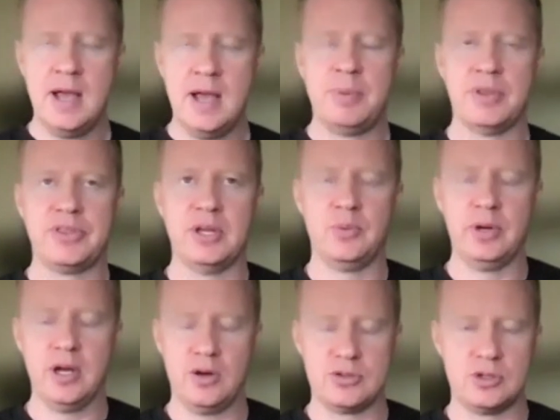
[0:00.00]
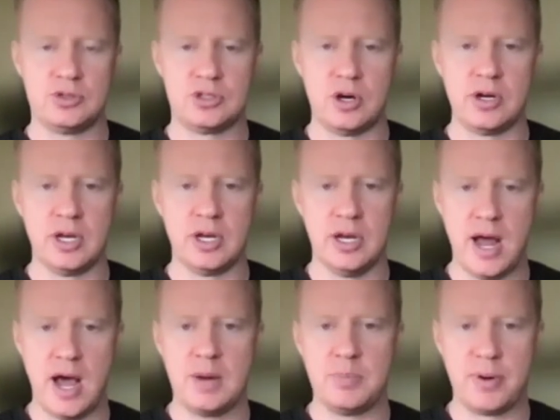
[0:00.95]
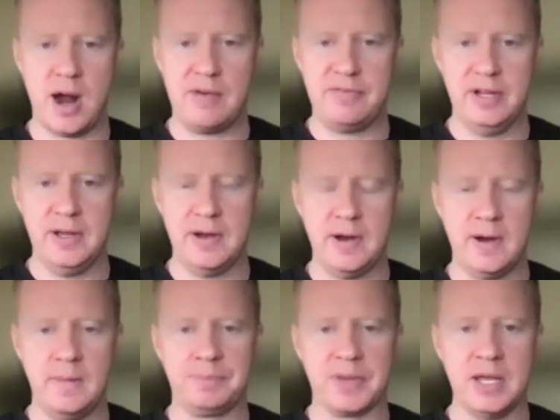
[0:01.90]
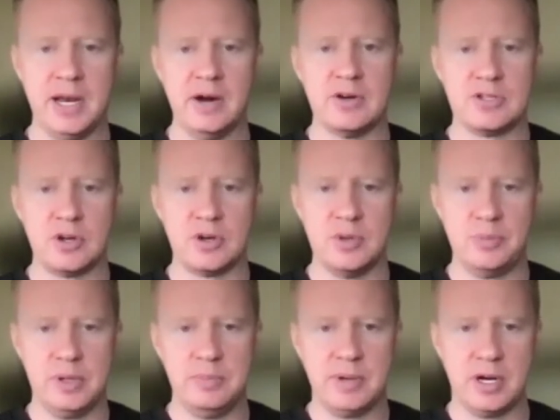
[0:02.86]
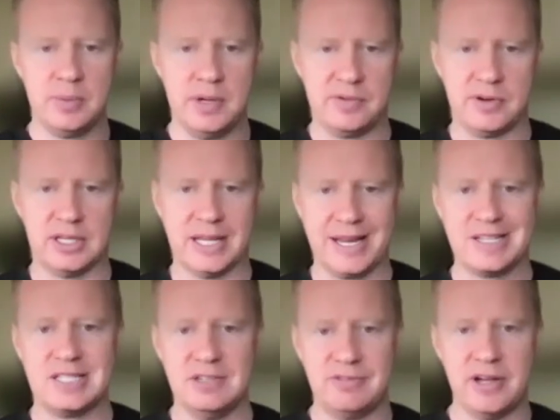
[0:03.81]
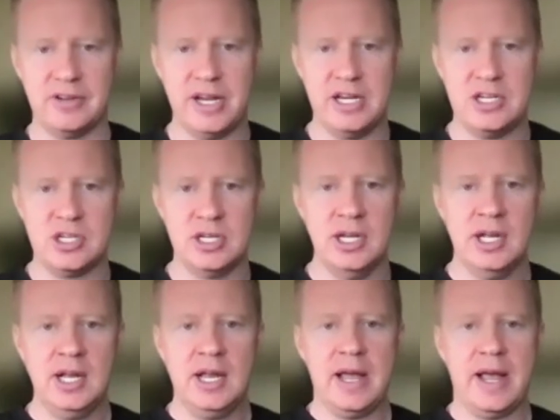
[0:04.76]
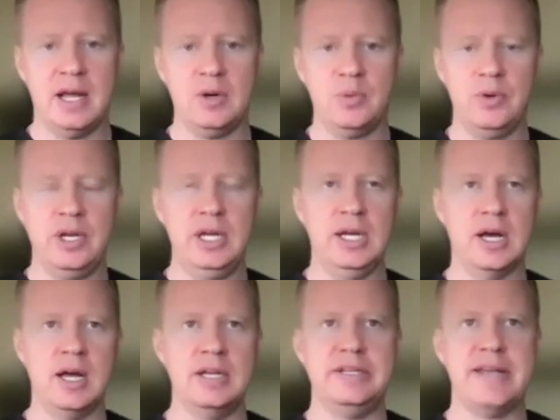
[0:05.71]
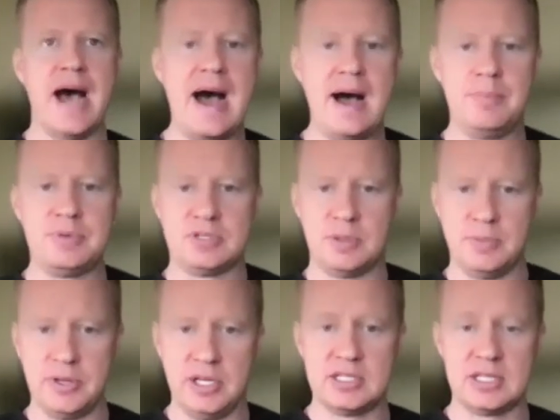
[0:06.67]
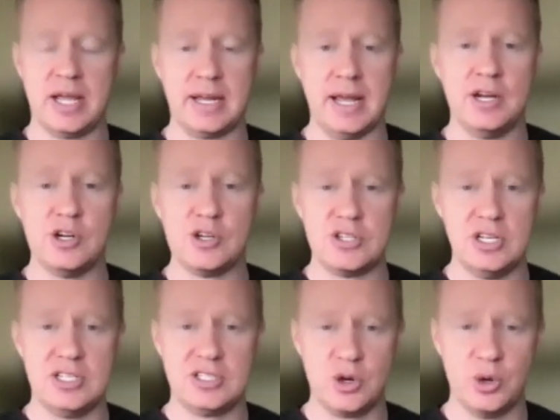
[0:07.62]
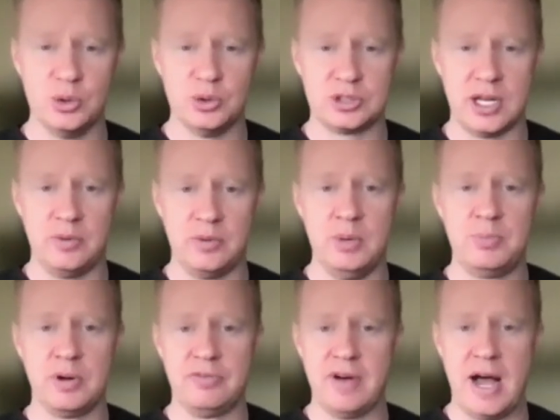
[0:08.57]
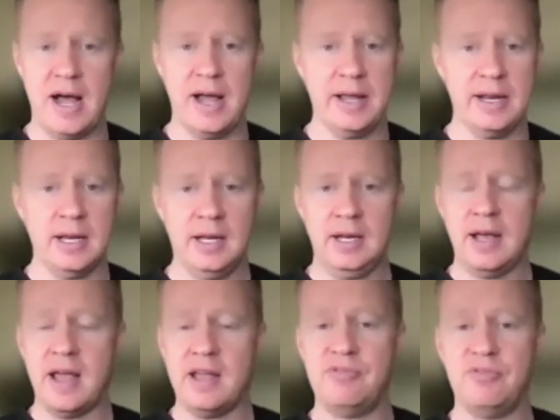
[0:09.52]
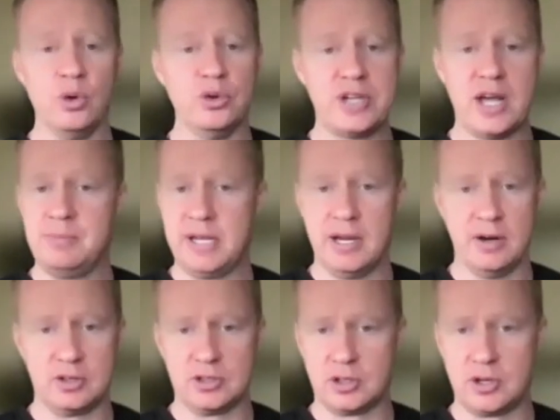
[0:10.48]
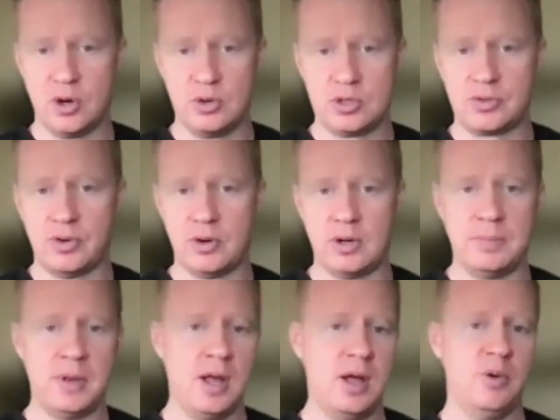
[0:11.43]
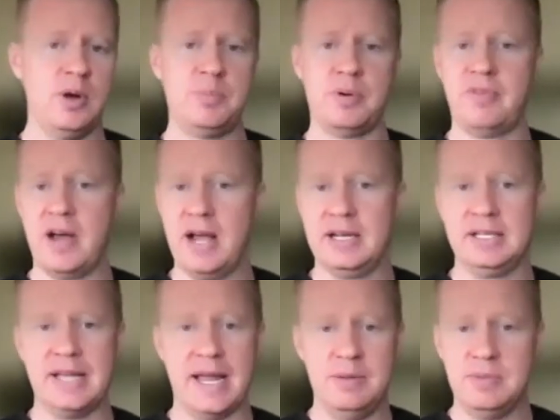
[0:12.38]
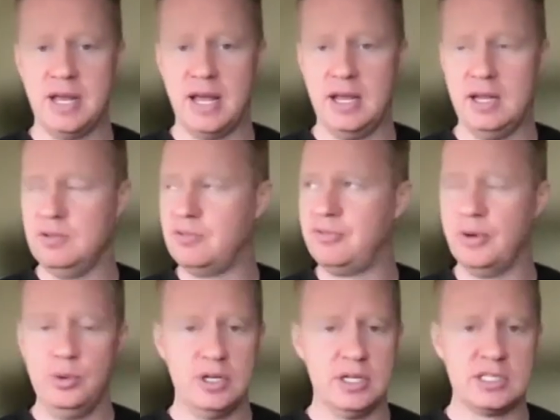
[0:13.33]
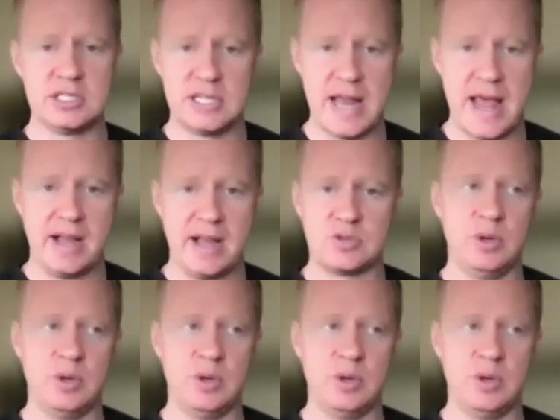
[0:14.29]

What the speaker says: But then we also started a nonprofit in Arizona, the Be Better, Be Different Legacy Foundation. And we adopt some of these like inner city schools, and we provide a full-time character coach for them. We provide game day food and snacks.